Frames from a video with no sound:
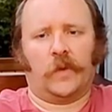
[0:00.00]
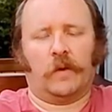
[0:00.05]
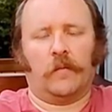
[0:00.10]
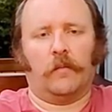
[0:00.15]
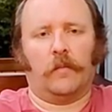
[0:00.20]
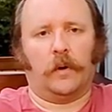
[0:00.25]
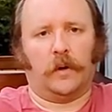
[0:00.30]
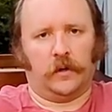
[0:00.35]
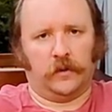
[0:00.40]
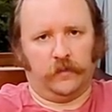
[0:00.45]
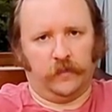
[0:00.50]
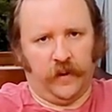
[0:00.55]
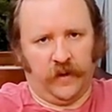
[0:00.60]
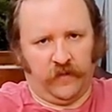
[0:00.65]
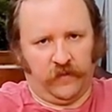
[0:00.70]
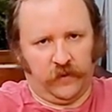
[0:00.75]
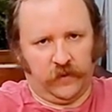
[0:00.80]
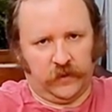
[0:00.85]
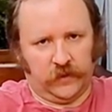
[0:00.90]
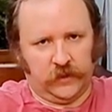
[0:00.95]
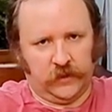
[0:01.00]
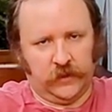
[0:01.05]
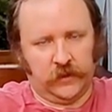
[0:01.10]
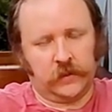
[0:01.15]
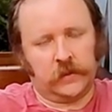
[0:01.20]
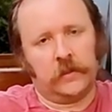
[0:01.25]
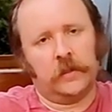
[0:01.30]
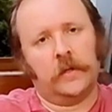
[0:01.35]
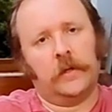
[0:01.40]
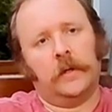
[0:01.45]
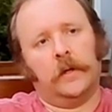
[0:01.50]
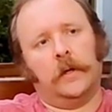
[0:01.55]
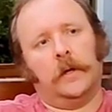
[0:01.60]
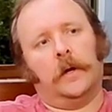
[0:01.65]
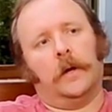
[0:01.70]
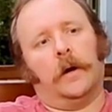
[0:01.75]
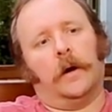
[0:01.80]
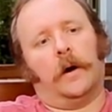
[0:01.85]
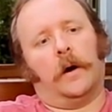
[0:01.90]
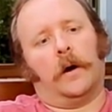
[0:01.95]
malt beverages
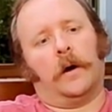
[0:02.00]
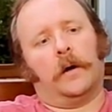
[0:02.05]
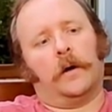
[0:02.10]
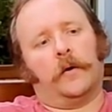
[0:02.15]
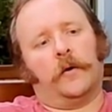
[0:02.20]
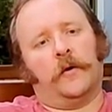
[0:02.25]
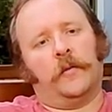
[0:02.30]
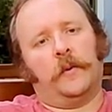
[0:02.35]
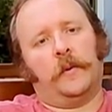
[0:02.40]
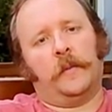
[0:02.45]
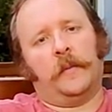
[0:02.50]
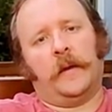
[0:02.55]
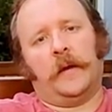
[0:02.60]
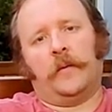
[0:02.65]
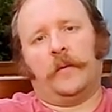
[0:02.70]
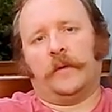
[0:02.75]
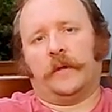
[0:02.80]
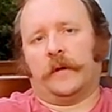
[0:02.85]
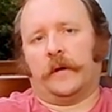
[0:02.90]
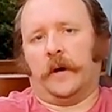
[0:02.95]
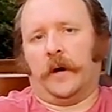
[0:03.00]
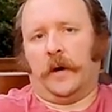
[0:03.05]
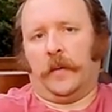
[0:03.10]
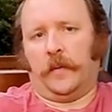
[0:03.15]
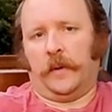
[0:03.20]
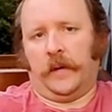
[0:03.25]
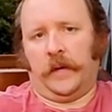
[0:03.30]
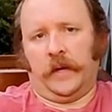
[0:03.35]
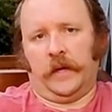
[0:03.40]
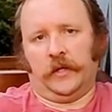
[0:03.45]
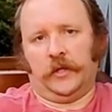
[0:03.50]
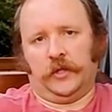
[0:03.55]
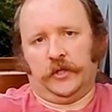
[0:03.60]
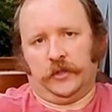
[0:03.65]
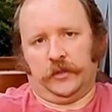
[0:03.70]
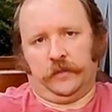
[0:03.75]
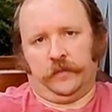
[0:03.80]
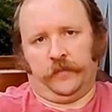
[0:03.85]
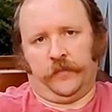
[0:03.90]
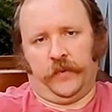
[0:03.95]
are going to be made with a
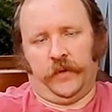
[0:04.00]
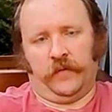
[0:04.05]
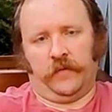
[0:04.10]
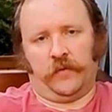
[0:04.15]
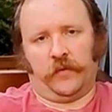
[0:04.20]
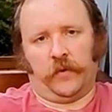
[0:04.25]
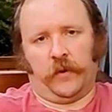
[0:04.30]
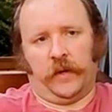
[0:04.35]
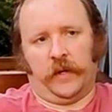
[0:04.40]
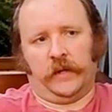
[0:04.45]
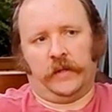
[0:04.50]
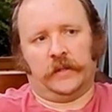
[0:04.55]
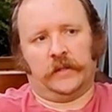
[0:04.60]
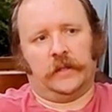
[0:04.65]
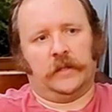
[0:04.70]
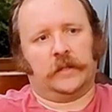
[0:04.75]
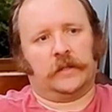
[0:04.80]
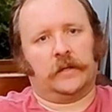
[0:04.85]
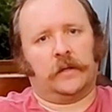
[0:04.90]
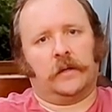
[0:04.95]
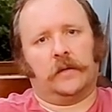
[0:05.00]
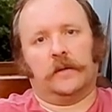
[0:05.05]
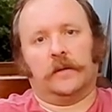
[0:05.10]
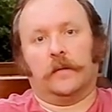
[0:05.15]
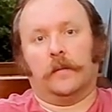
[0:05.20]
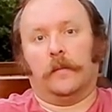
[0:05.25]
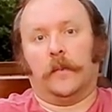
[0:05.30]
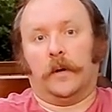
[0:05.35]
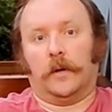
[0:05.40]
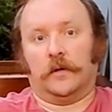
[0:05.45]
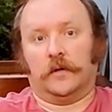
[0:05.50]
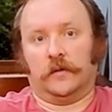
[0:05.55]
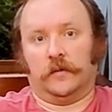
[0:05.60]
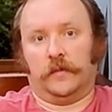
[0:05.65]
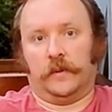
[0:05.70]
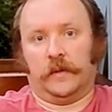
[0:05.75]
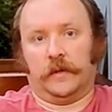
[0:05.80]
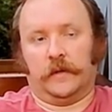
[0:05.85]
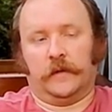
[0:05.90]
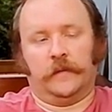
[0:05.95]
combination of grains. It's called the malt
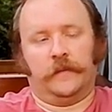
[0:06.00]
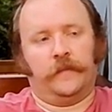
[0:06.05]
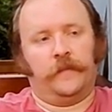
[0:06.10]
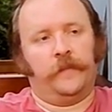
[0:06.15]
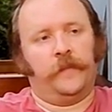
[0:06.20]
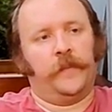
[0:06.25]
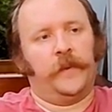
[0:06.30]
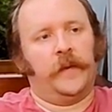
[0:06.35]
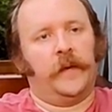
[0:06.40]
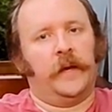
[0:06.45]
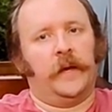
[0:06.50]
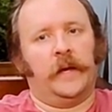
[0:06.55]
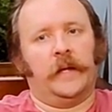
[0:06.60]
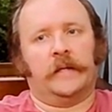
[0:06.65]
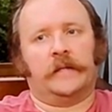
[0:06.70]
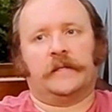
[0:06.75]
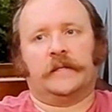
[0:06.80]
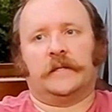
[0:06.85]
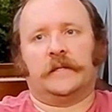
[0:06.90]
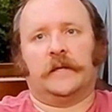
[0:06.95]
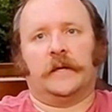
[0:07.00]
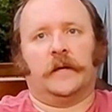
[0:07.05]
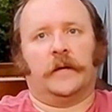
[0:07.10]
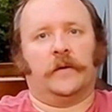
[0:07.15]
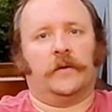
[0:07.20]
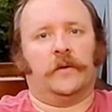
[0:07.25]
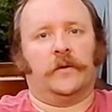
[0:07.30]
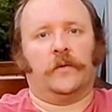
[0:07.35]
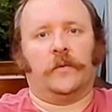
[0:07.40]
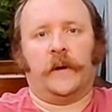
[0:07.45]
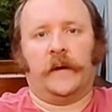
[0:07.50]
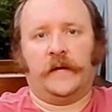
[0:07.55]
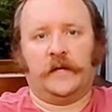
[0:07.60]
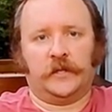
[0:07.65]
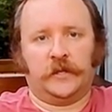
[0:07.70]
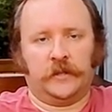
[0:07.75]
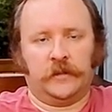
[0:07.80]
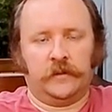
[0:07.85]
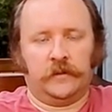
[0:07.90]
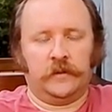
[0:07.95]
bill. It's the, the
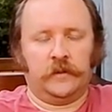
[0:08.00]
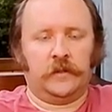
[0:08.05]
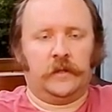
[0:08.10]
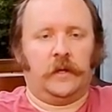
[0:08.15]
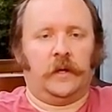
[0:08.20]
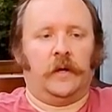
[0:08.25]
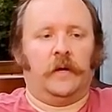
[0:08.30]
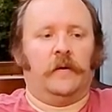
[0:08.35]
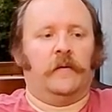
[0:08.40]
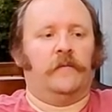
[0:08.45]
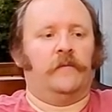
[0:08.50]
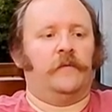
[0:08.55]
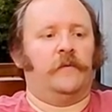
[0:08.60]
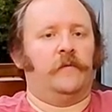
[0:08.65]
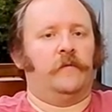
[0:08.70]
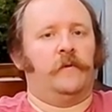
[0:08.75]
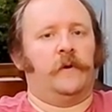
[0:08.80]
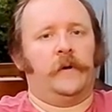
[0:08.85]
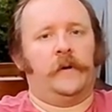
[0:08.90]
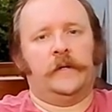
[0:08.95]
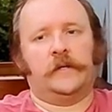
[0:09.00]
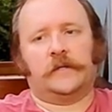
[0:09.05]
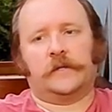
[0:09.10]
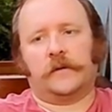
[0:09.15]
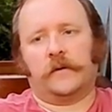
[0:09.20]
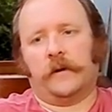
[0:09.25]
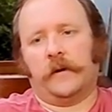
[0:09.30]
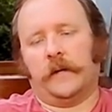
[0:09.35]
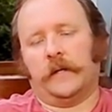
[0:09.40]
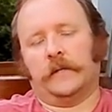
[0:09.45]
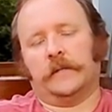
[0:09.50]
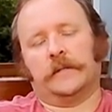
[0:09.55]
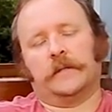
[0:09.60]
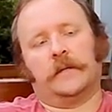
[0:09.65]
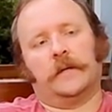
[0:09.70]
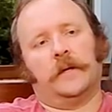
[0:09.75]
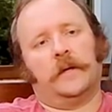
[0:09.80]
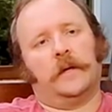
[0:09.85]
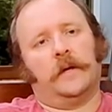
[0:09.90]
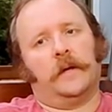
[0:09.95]
ratios of the various grains
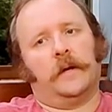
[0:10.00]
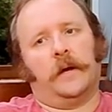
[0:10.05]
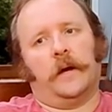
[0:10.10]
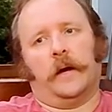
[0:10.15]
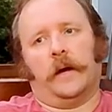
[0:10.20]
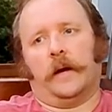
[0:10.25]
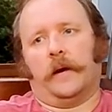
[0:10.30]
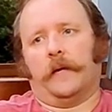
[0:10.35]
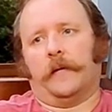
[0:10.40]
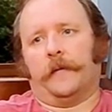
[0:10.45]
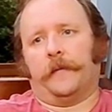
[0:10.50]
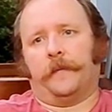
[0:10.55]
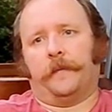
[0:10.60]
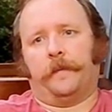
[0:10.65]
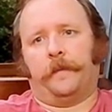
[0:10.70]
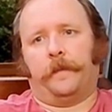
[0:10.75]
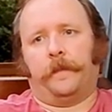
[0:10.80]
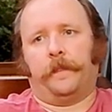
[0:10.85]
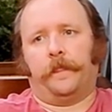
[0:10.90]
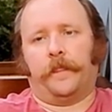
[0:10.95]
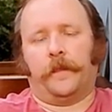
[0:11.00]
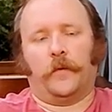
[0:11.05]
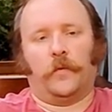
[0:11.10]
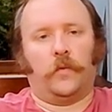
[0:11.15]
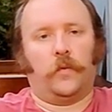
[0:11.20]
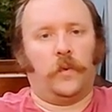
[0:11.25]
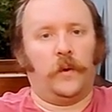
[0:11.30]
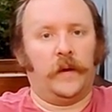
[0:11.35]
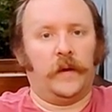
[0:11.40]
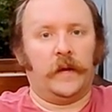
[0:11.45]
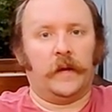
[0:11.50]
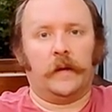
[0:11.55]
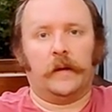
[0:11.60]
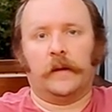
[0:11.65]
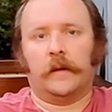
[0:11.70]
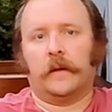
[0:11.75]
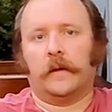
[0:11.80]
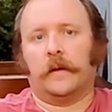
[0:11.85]
um, wheat,